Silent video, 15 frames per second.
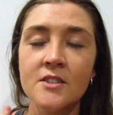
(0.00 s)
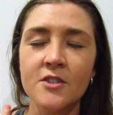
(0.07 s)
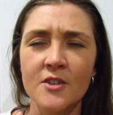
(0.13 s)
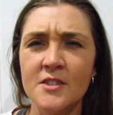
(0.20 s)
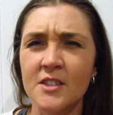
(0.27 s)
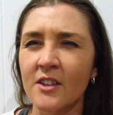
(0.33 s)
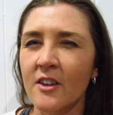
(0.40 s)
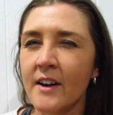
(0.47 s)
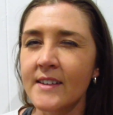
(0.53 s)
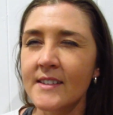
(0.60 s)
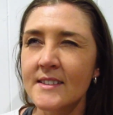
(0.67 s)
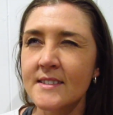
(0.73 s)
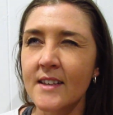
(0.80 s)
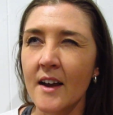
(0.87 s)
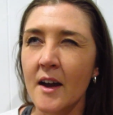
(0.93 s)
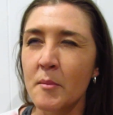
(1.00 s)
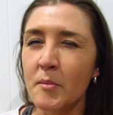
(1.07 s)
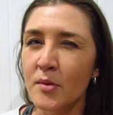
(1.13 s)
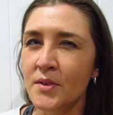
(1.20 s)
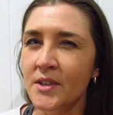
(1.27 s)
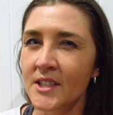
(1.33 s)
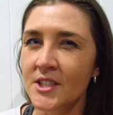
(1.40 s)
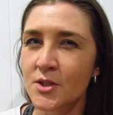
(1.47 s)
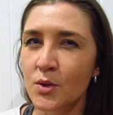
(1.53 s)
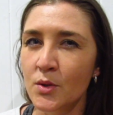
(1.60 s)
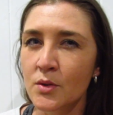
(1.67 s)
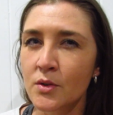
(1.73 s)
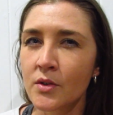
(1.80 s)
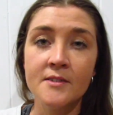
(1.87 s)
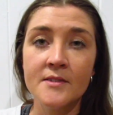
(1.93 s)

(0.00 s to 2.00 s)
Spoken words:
tonsillitis, I'm pretty sure.